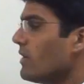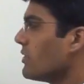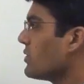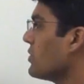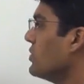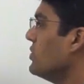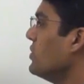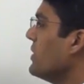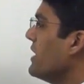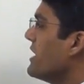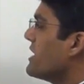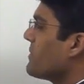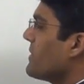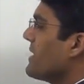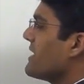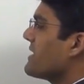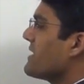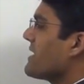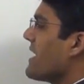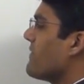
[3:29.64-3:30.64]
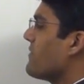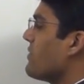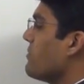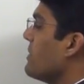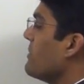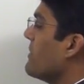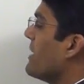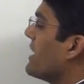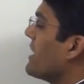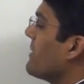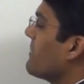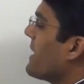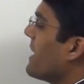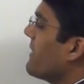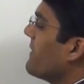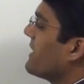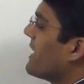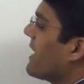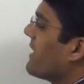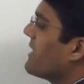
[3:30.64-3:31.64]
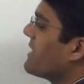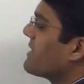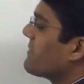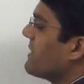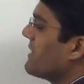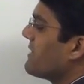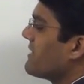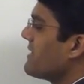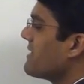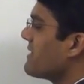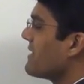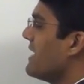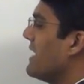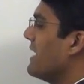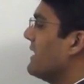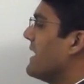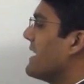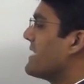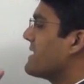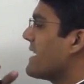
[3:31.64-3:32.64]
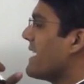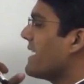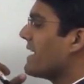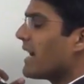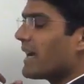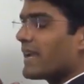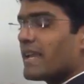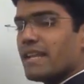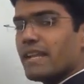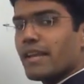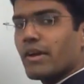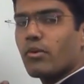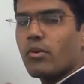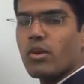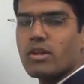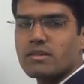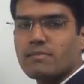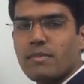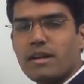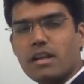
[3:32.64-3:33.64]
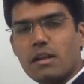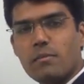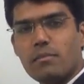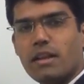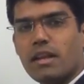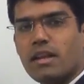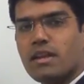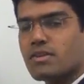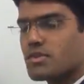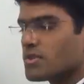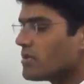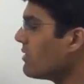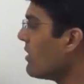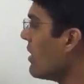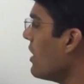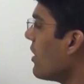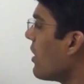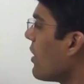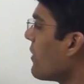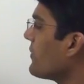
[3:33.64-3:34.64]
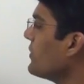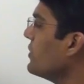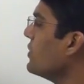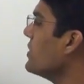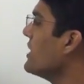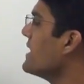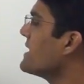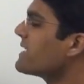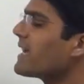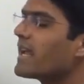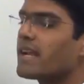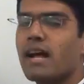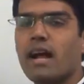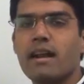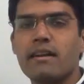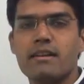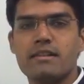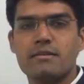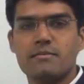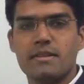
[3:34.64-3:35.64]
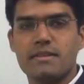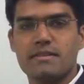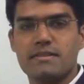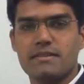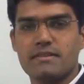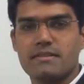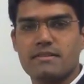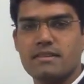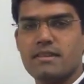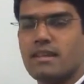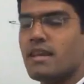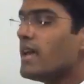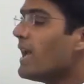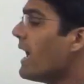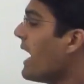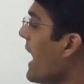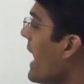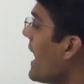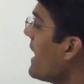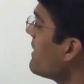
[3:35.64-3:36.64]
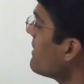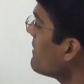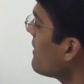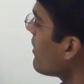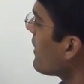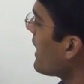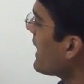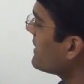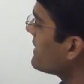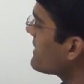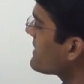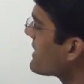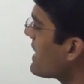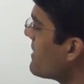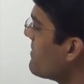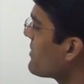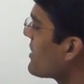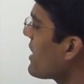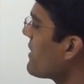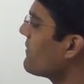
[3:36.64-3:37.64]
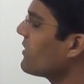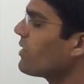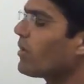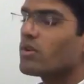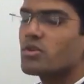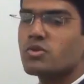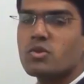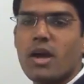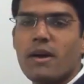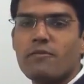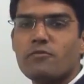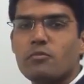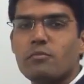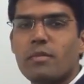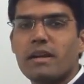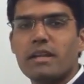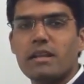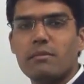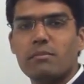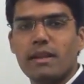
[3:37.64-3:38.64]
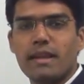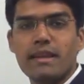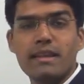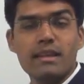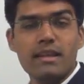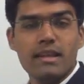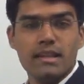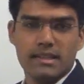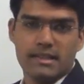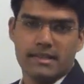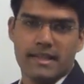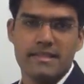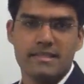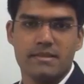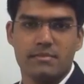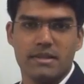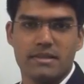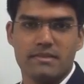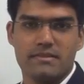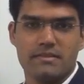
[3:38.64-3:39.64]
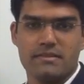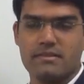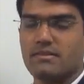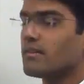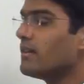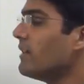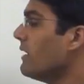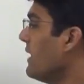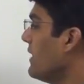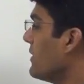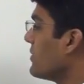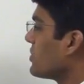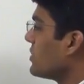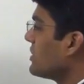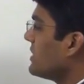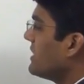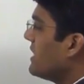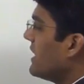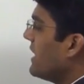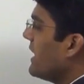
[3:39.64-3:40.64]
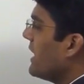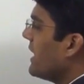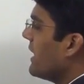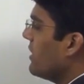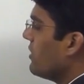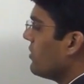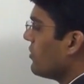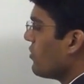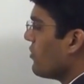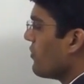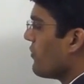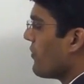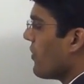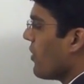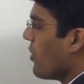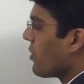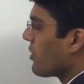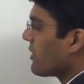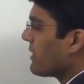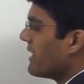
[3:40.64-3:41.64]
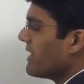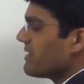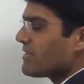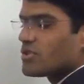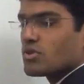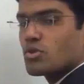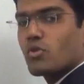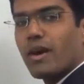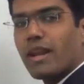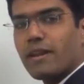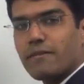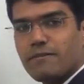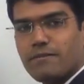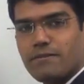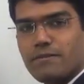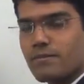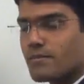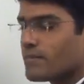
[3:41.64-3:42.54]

So units places have to be multiplied with hundreds places. That's like again a cross multiplication of units and hundreds places. And at the same time, we also have to multiply the tens places. So 3 into 4 is 12.